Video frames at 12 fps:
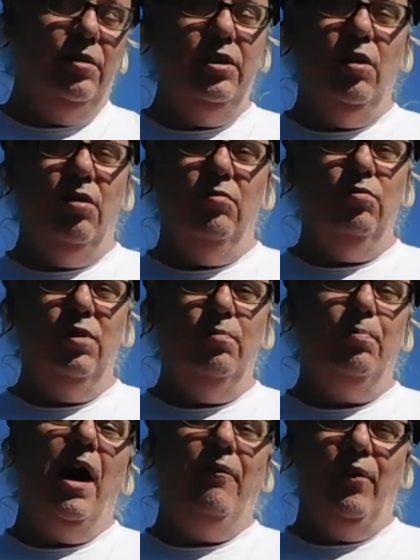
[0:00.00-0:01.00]
you know,
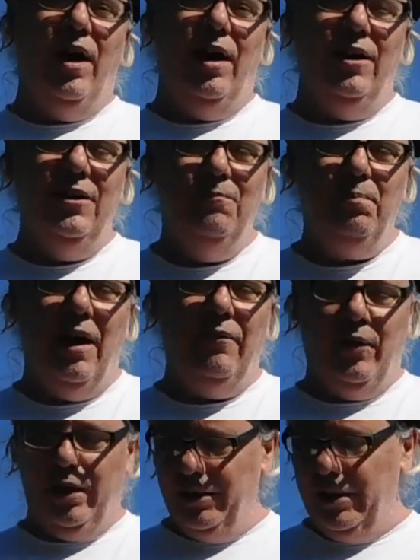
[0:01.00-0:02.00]
by far
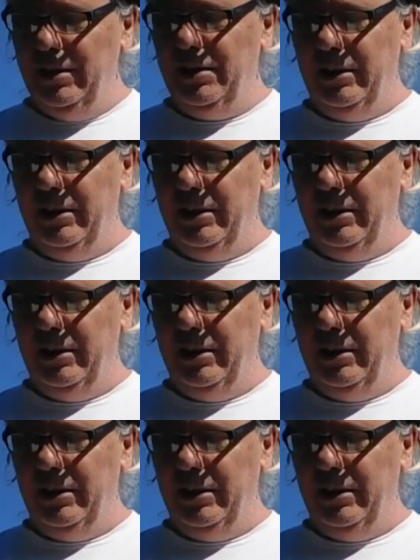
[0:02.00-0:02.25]
the